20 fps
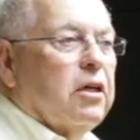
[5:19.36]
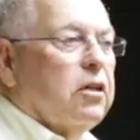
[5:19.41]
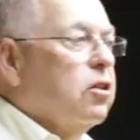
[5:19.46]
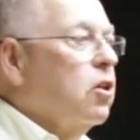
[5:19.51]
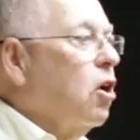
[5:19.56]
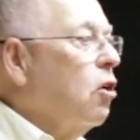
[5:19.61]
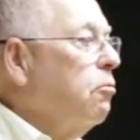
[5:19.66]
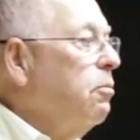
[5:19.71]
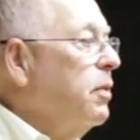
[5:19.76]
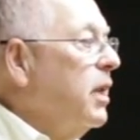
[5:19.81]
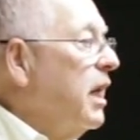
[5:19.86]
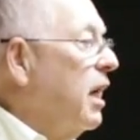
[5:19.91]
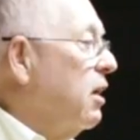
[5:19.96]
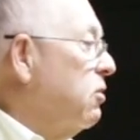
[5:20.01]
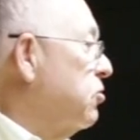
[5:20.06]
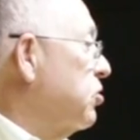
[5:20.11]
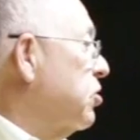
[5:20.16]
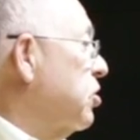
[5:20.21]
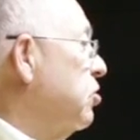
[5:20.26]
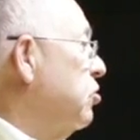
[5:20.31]
Nobody
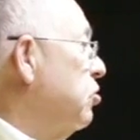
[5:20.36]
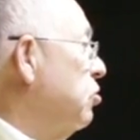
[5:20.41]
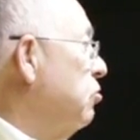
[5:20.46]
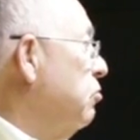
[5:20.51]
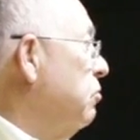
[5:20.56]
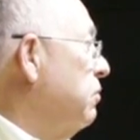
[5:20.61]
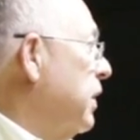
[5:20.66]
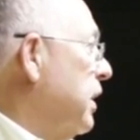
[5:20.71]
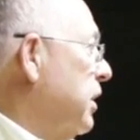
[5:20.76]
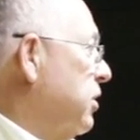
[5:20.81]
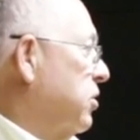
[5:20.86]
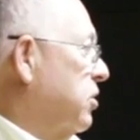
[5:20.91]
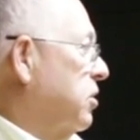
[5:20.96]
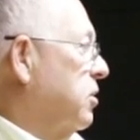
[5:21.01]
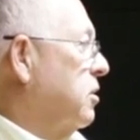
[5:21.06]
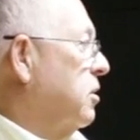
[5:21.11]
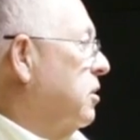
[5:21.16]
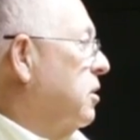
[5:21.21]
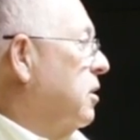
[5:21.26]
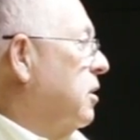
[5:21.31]
else can do
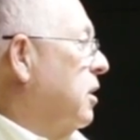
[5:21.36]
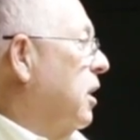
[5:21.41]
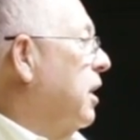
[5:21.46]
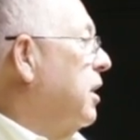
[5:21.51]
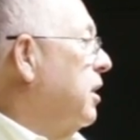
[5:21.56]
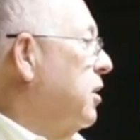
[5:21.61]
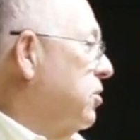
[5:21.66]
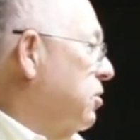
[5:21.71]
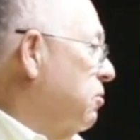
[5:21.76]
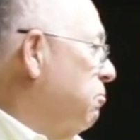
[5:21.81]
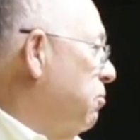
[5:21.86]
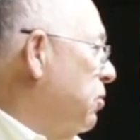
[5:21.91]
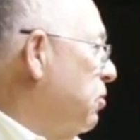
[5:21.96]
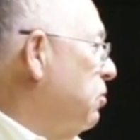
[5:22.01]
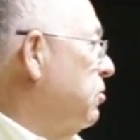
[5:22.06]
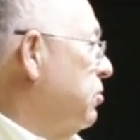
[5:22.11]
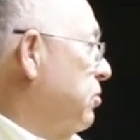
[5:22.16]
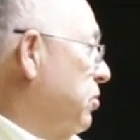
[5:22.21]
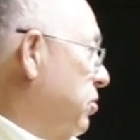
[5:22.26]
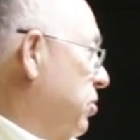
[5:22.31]
this, and it's
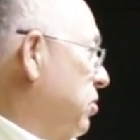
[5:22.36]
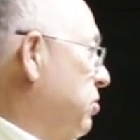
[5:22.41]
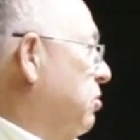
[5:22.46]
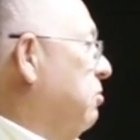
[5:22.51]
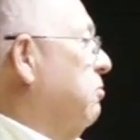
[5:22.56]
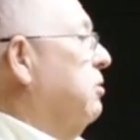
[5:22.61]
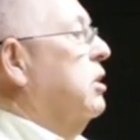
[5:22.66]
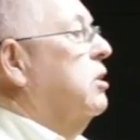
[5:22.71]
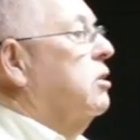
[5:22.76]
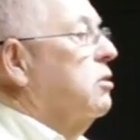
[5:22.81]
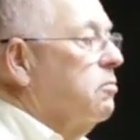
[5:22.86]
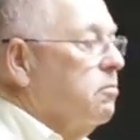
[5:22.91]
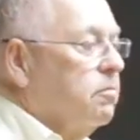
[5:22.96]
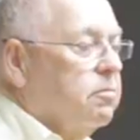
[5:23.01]
important to do it.